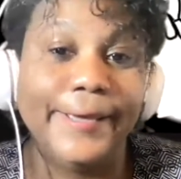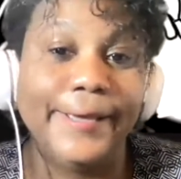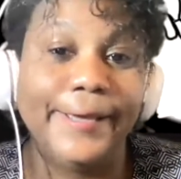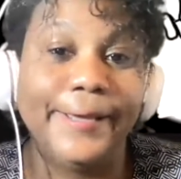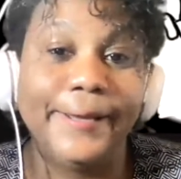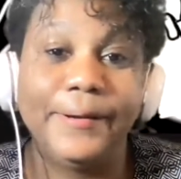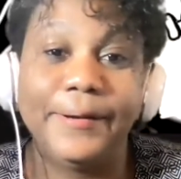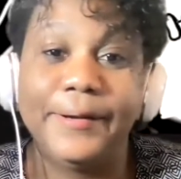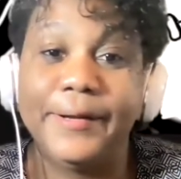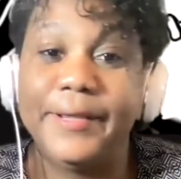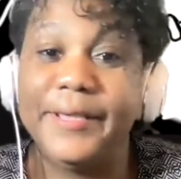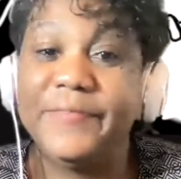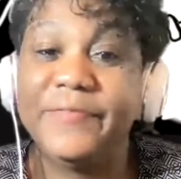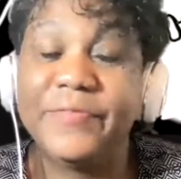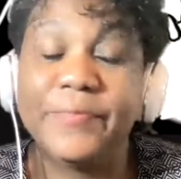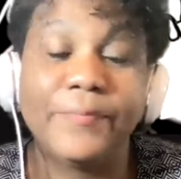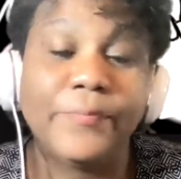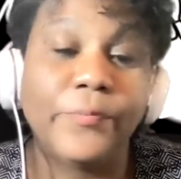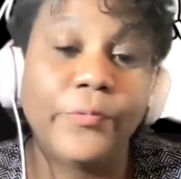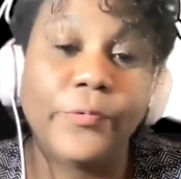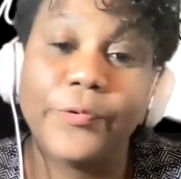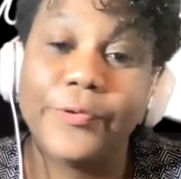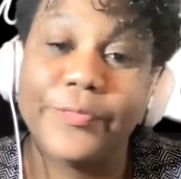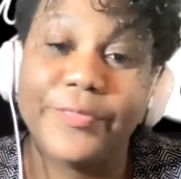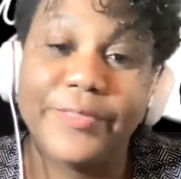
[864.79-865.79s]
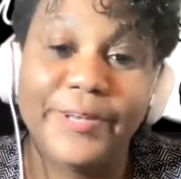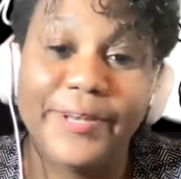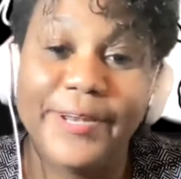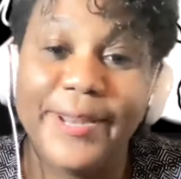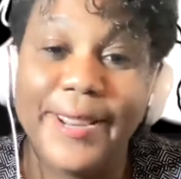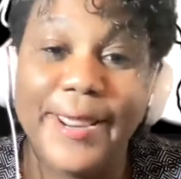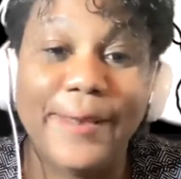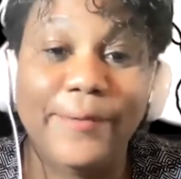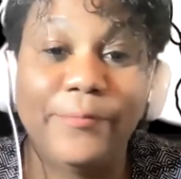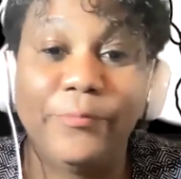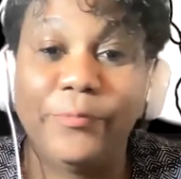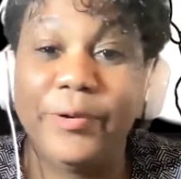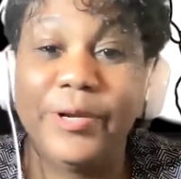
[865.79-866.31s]
And even more than
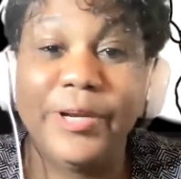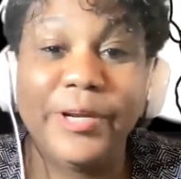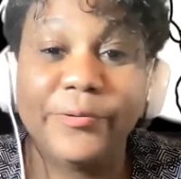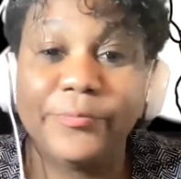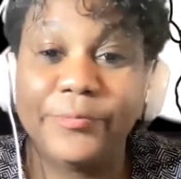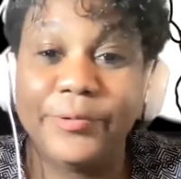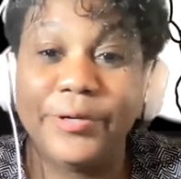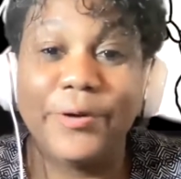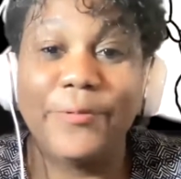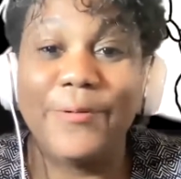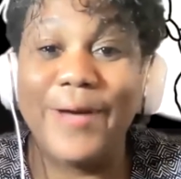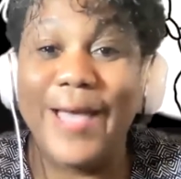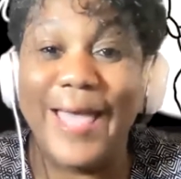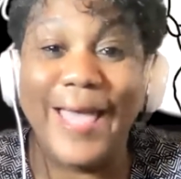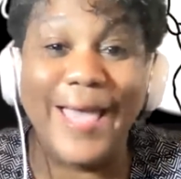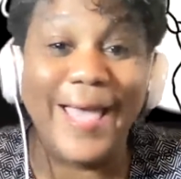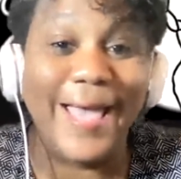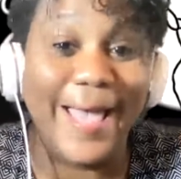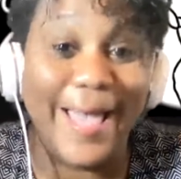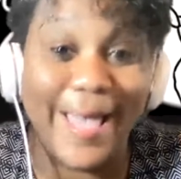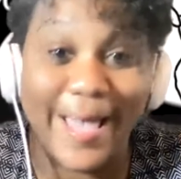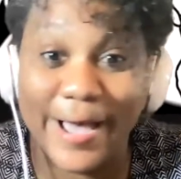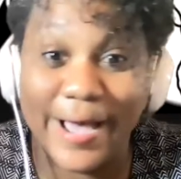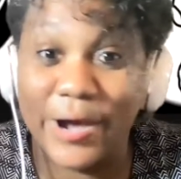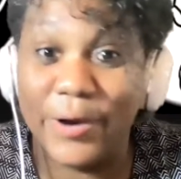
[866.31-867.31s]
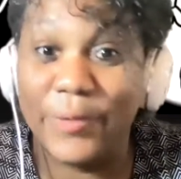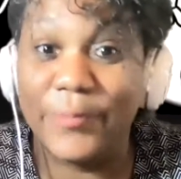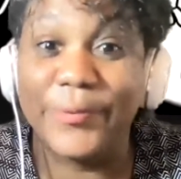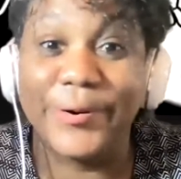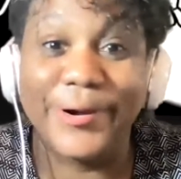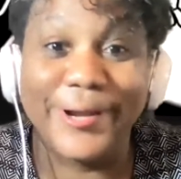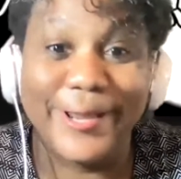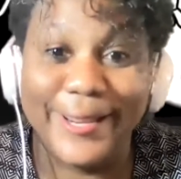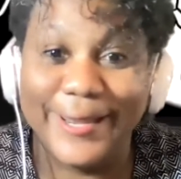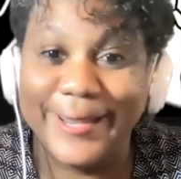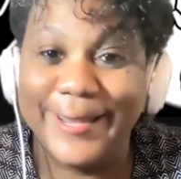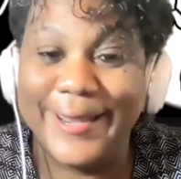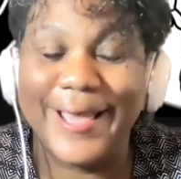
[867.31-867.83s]
that, we don't know how we're
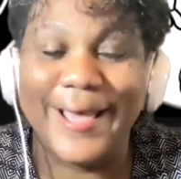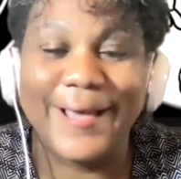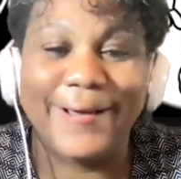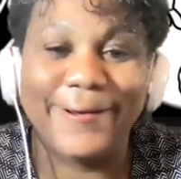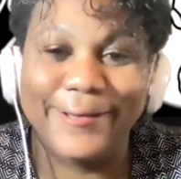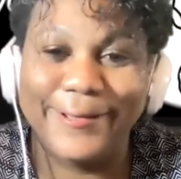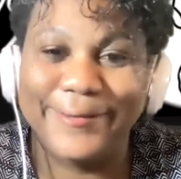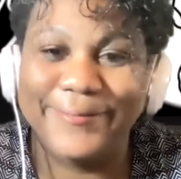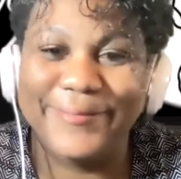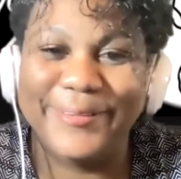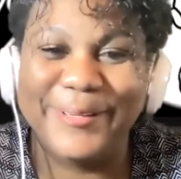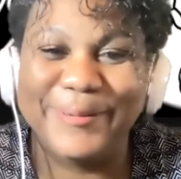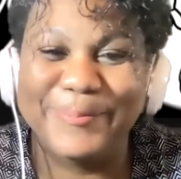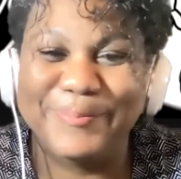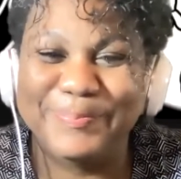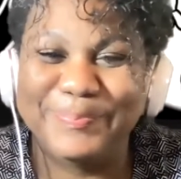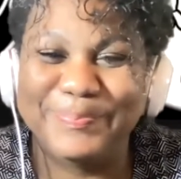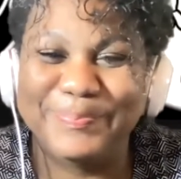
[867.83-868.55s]
getting out of it.